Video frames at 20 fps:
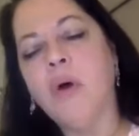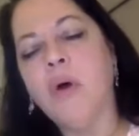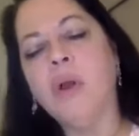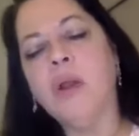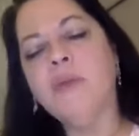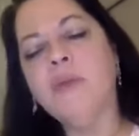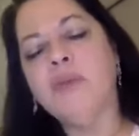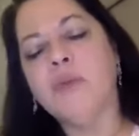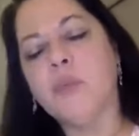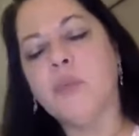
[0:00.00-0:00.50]

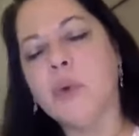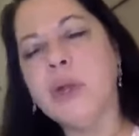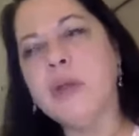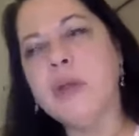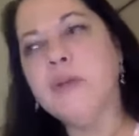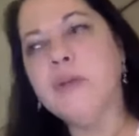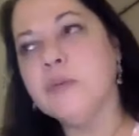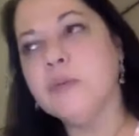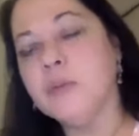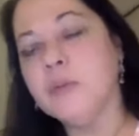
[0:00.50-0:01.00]
all of the
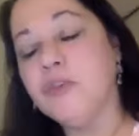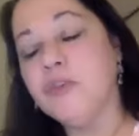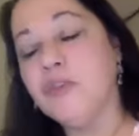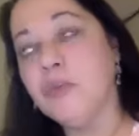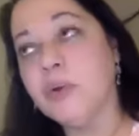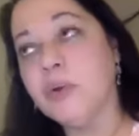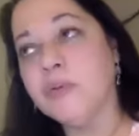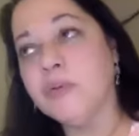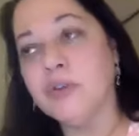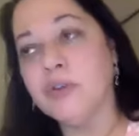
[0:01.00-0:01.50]
ways in which
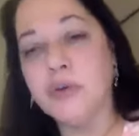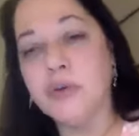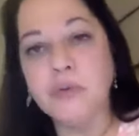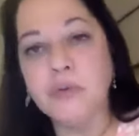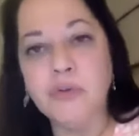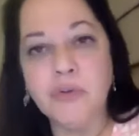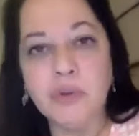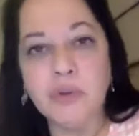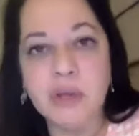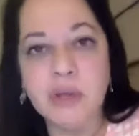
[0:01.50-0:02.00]
you have
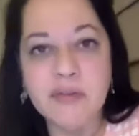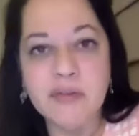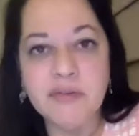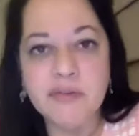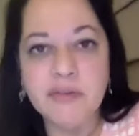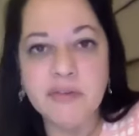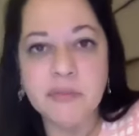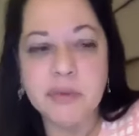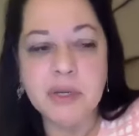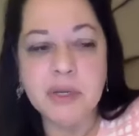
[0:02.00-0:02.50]
known your
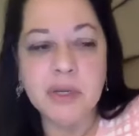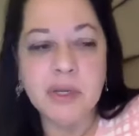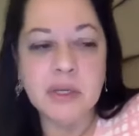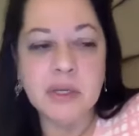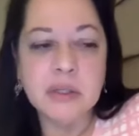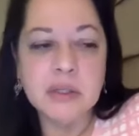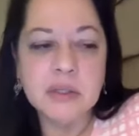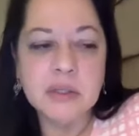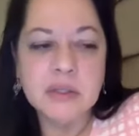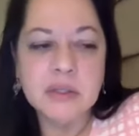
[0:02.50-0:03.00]
life to
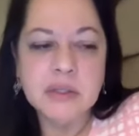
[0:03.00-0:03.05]
be.